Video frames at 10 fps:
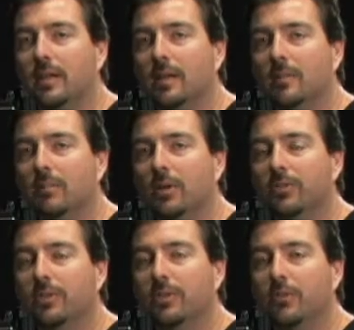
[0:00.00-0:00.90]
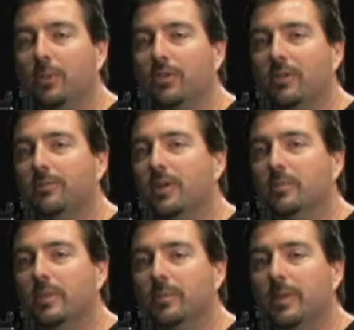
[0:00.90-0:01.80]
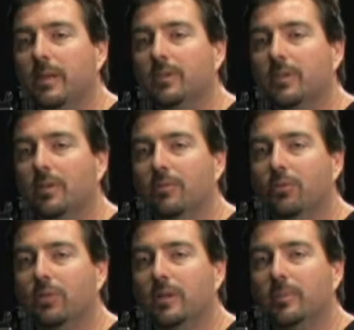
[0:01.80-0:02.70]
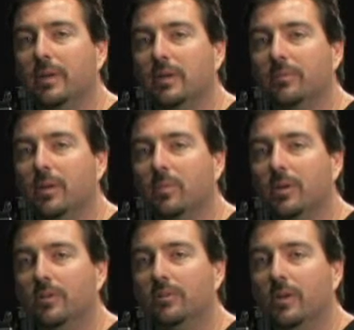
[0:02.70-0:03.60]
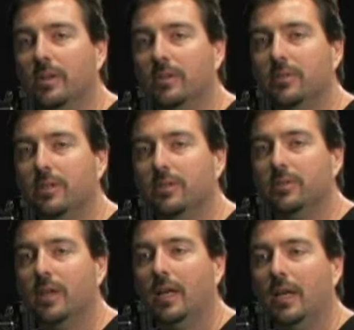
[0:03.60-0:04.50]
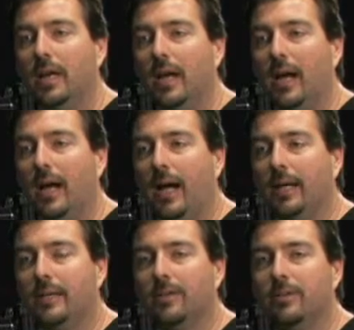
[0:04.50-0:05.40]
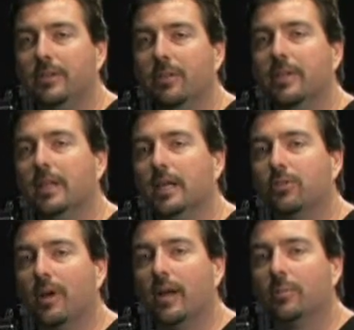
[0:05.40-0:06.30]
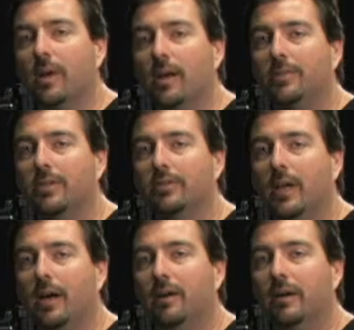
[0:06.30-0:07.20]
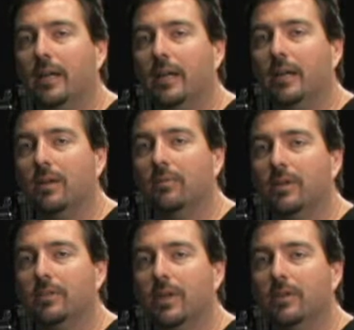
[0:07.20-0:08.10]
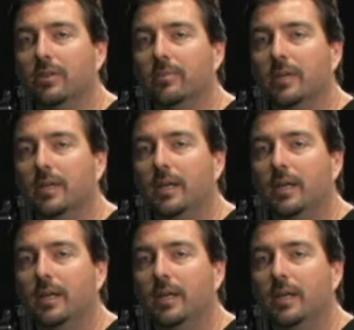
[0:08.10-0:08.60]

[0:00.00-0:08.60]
Especially the film DPs that have strictly been in the film world for all these years, you know, they're dealing with electronic process now and it really scares them.